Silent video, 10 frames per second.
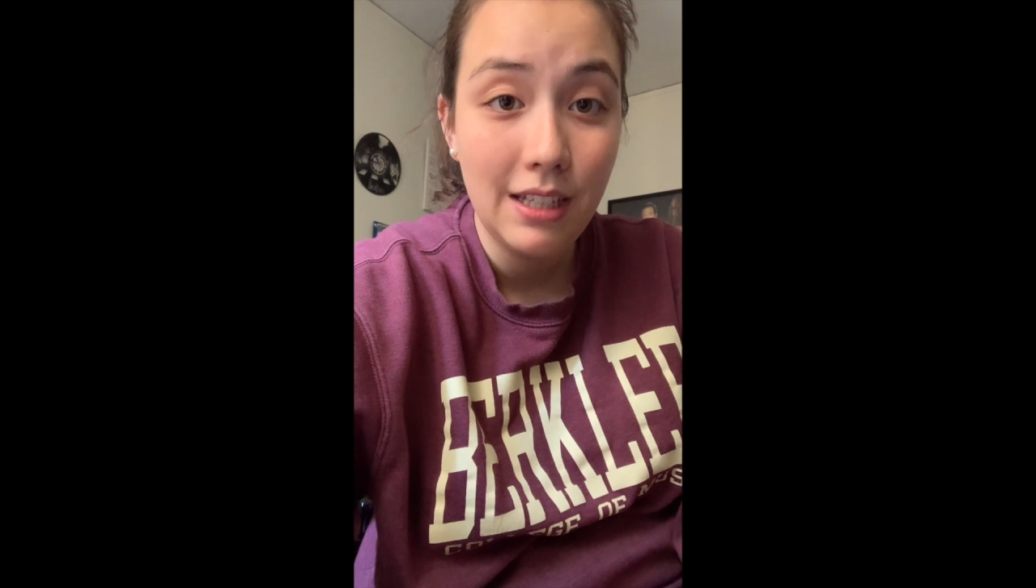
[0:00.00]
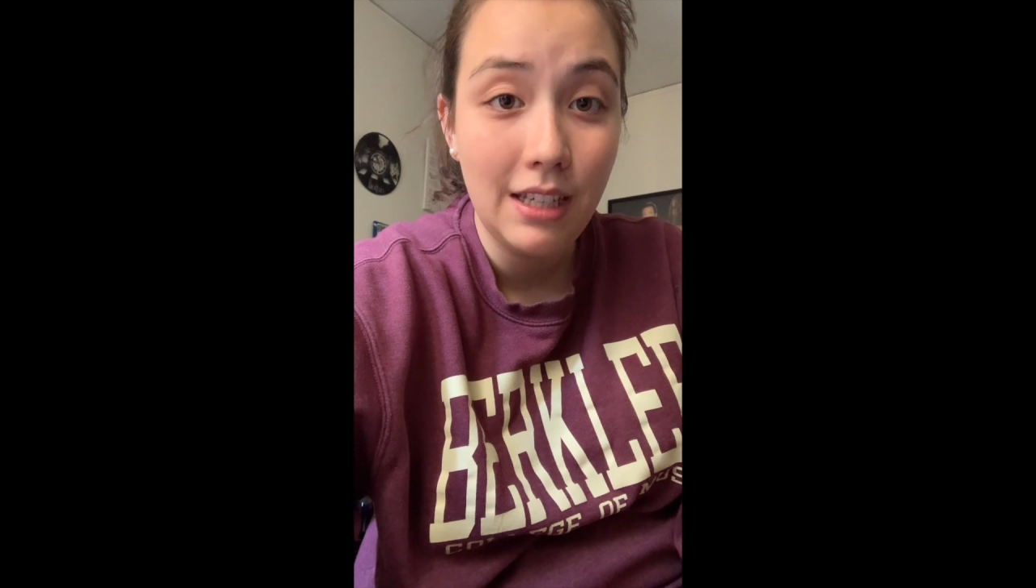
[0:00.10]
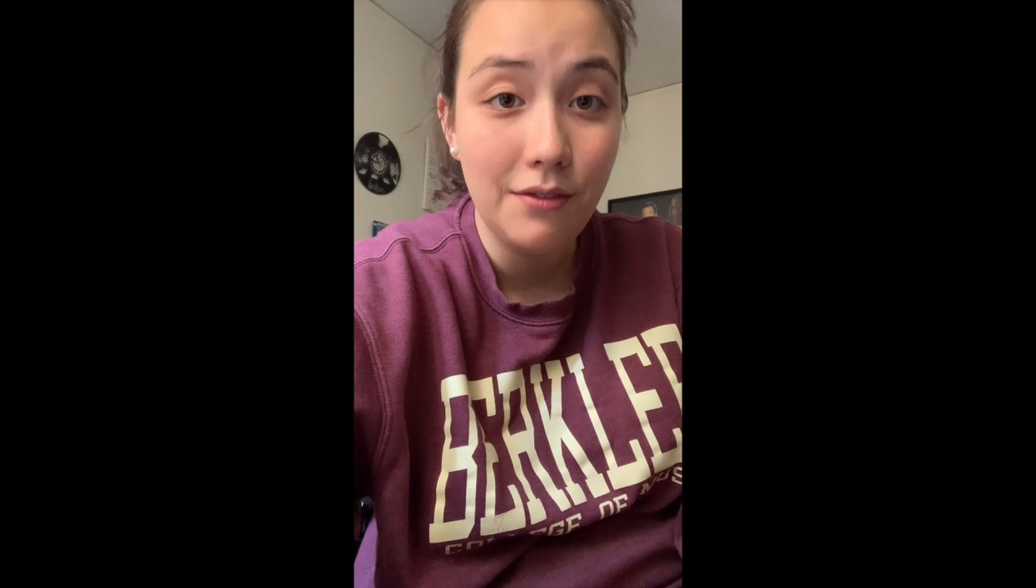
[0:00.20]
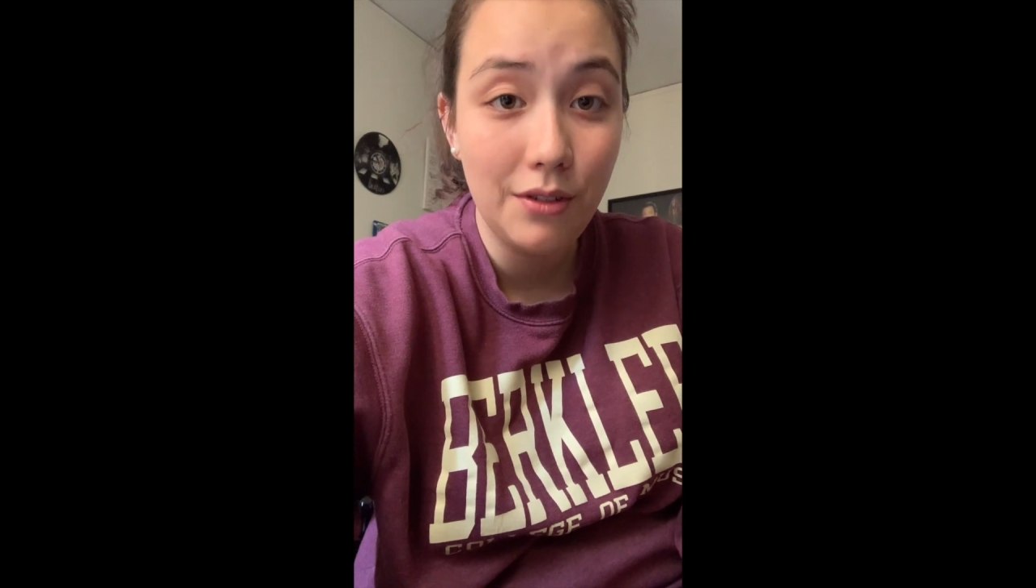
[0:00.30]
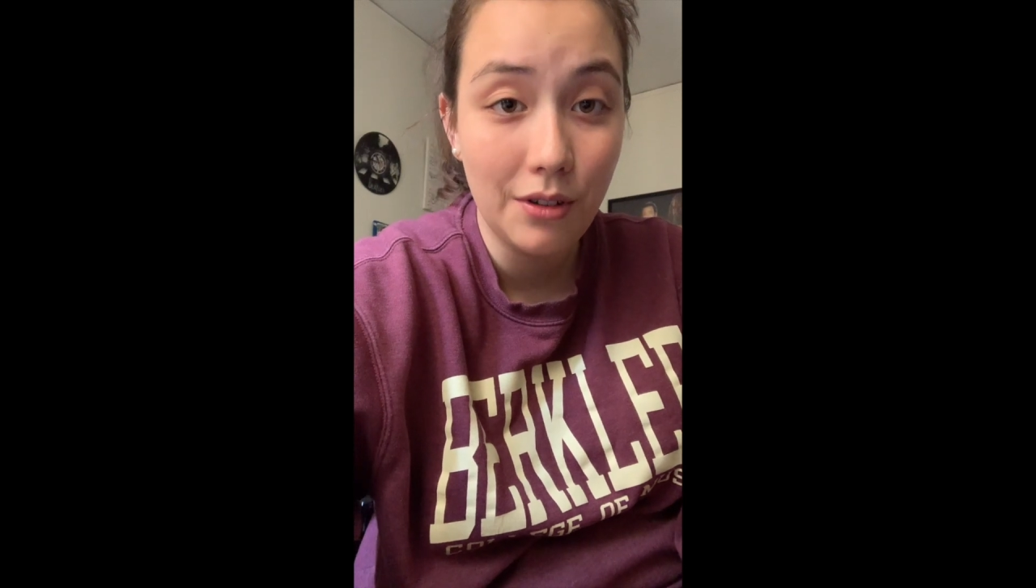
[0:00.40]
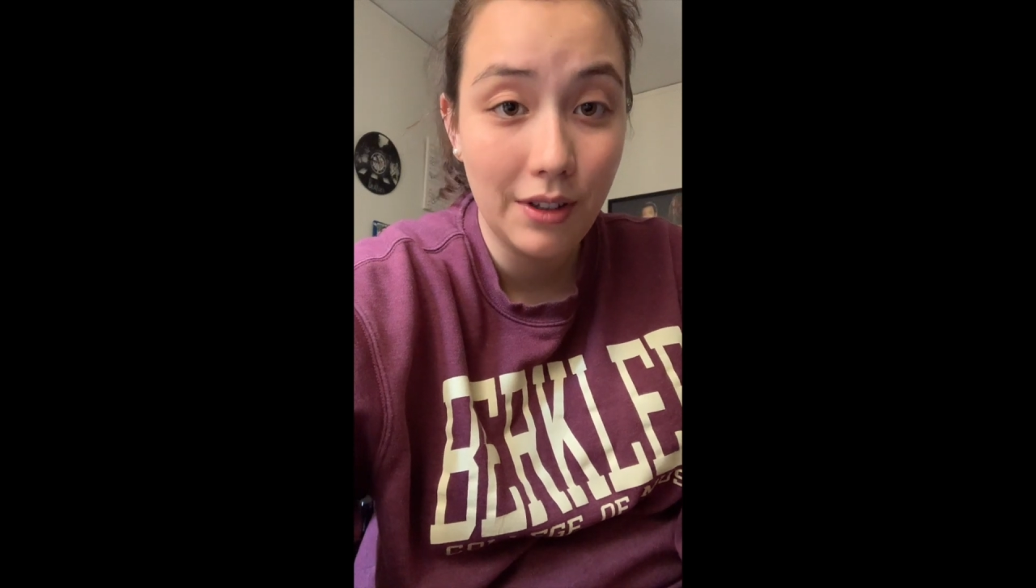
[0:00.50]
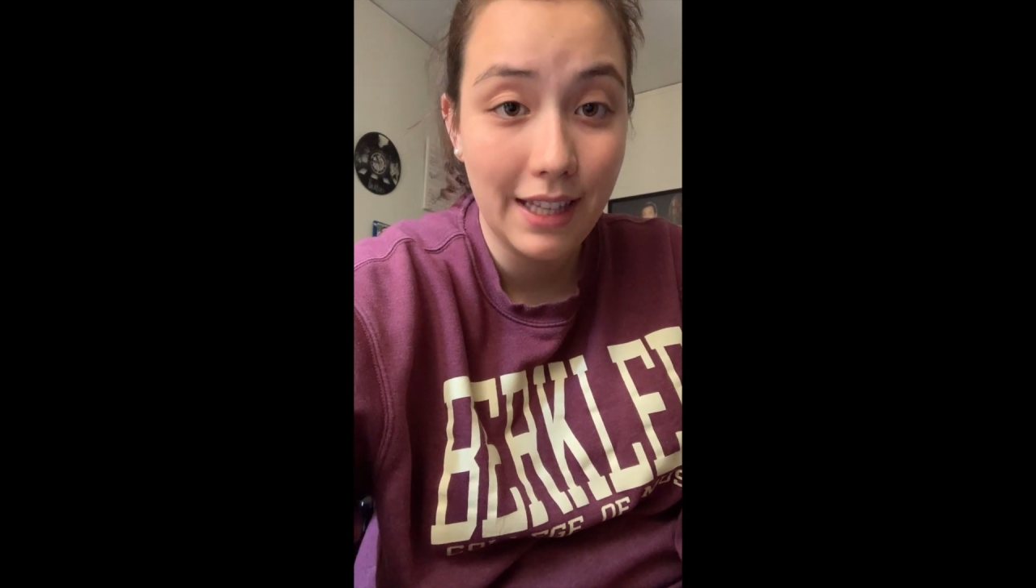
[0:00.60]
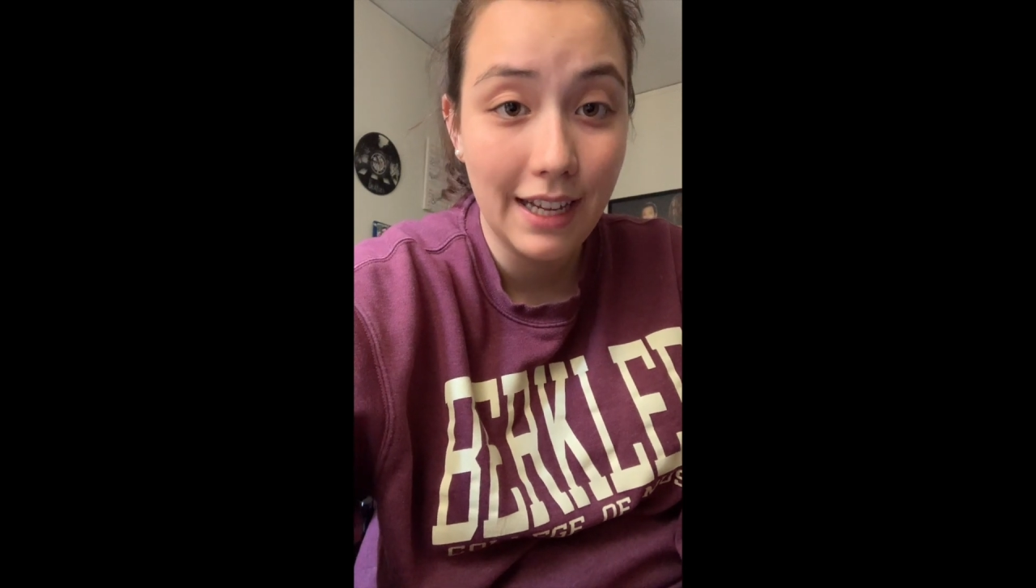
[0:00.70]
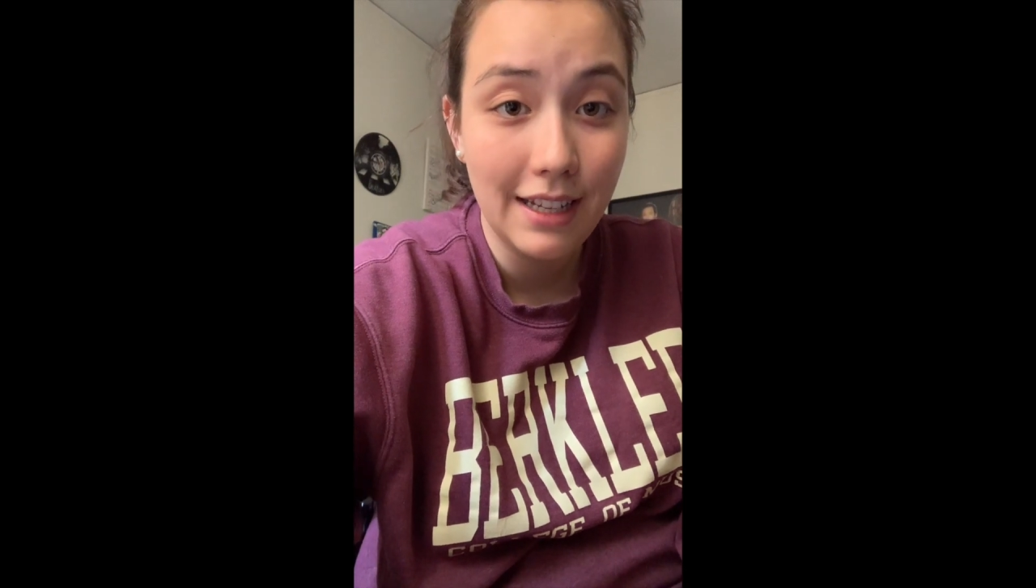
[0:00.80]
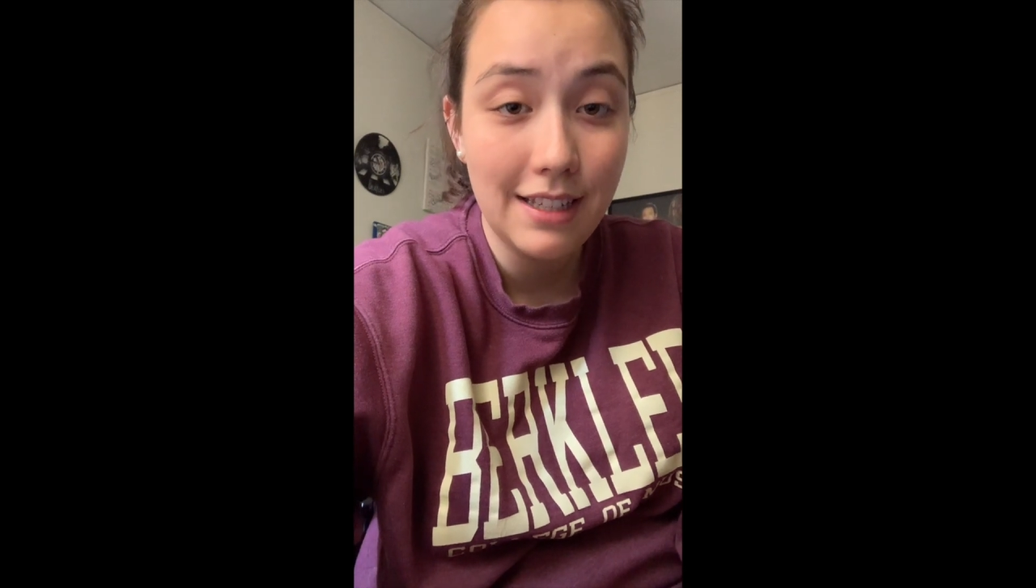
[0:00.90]
if you know what
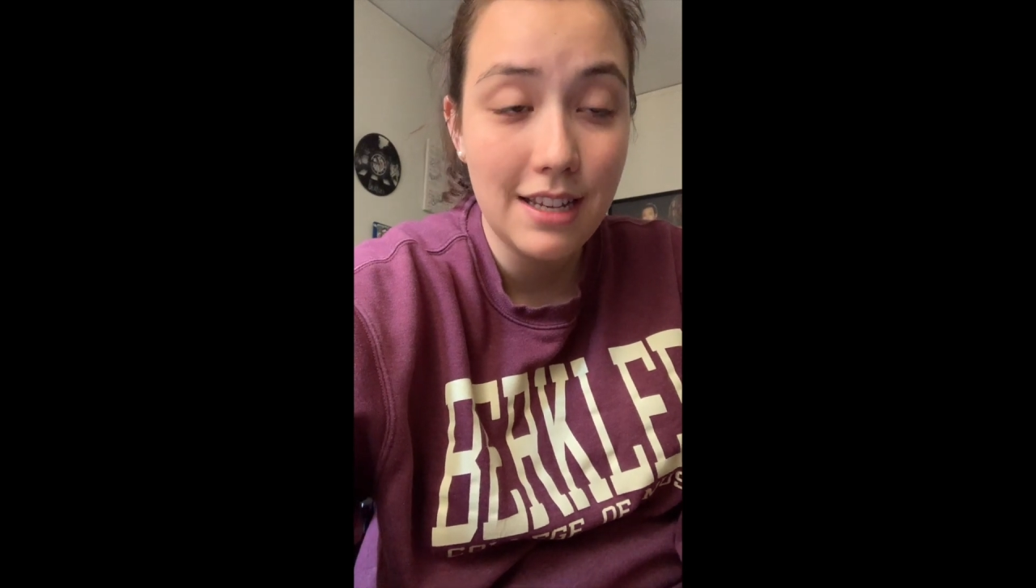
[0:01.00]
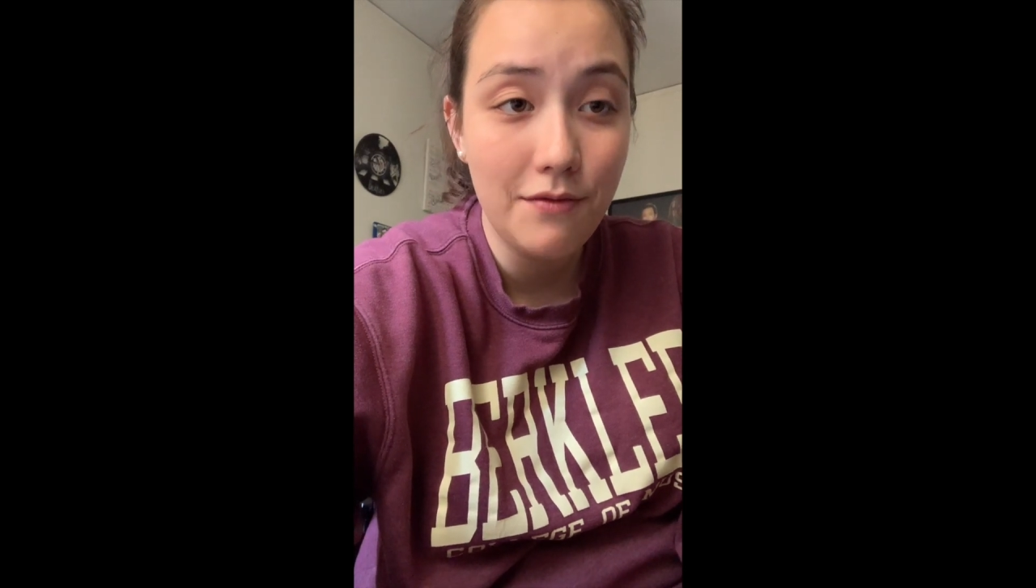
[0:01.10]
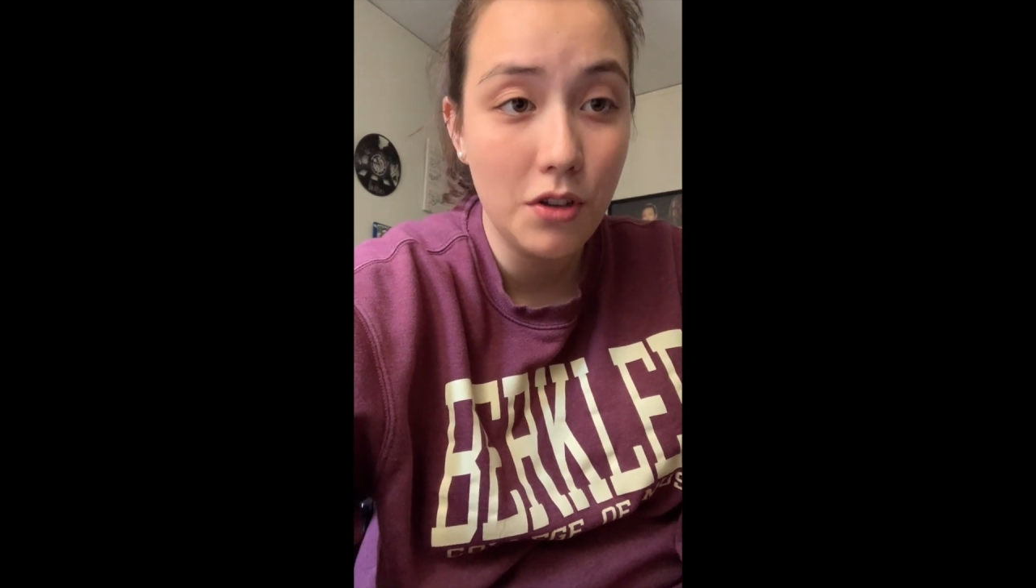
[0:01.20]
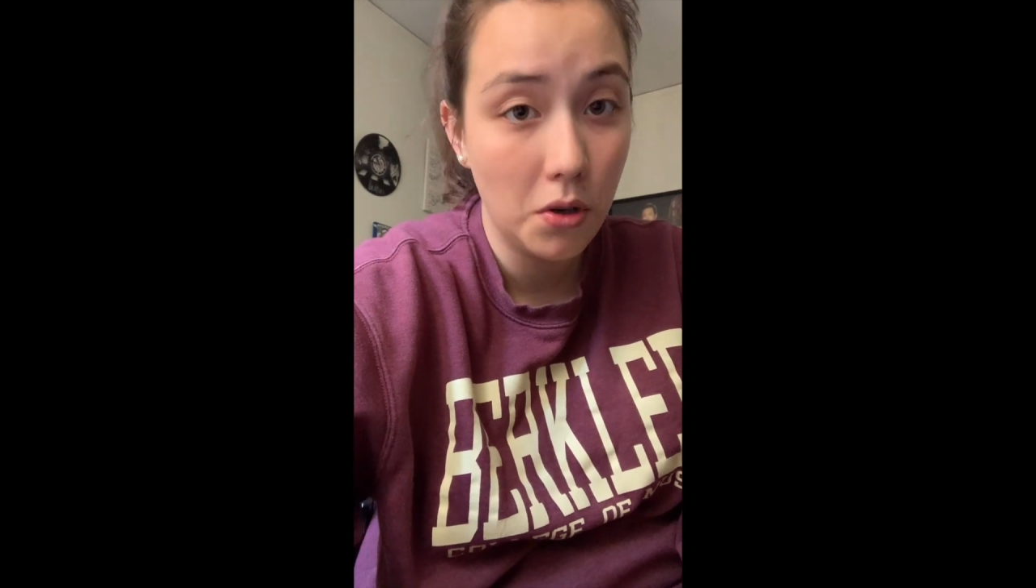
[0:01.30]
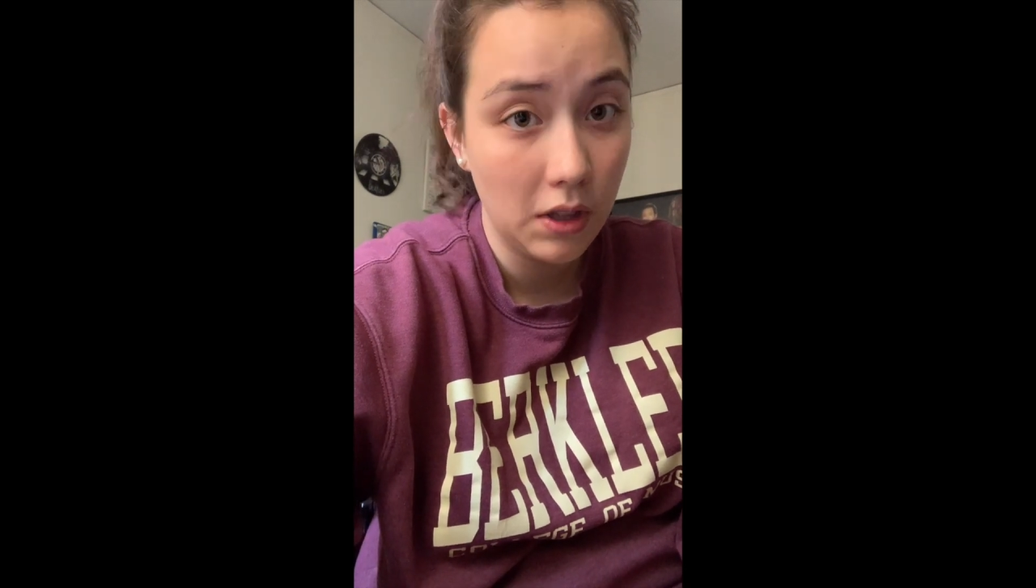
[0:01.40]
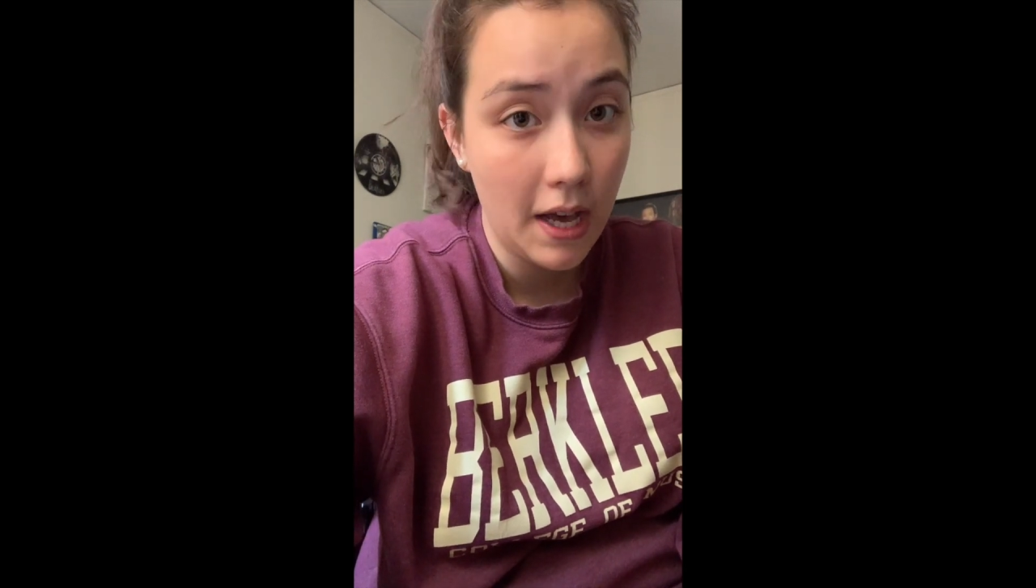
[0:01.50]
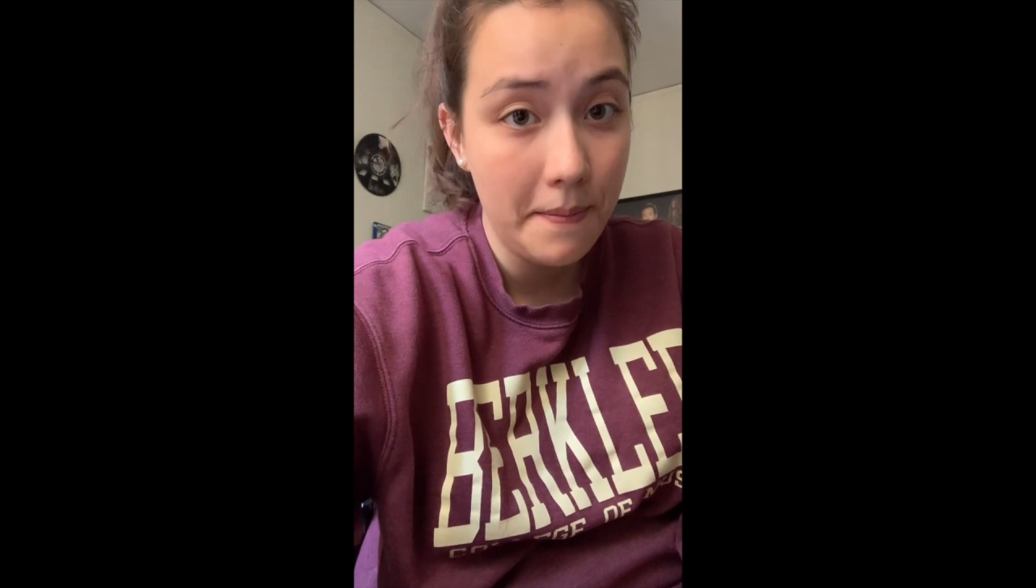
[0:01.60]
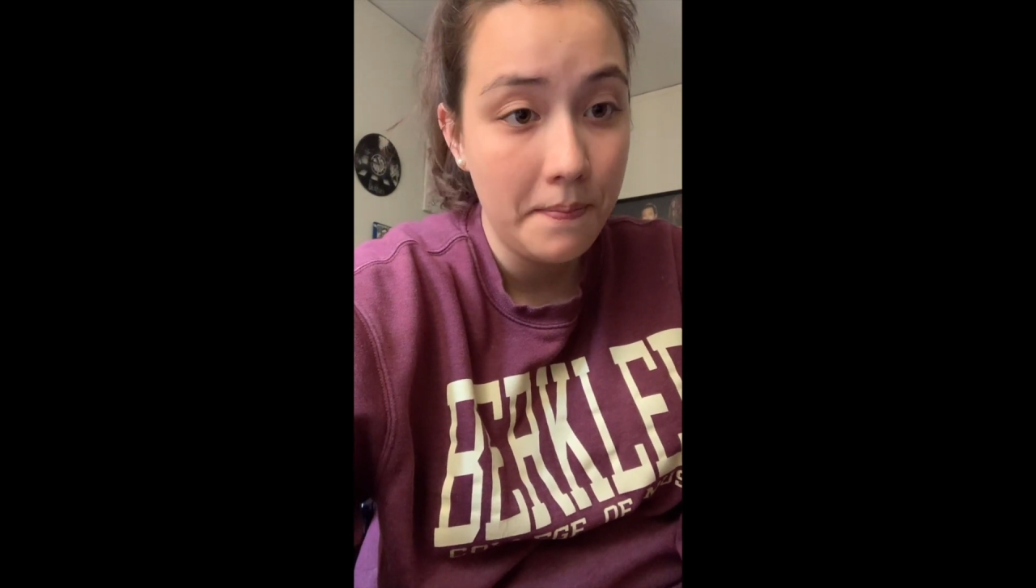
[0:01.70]
that is, and viola.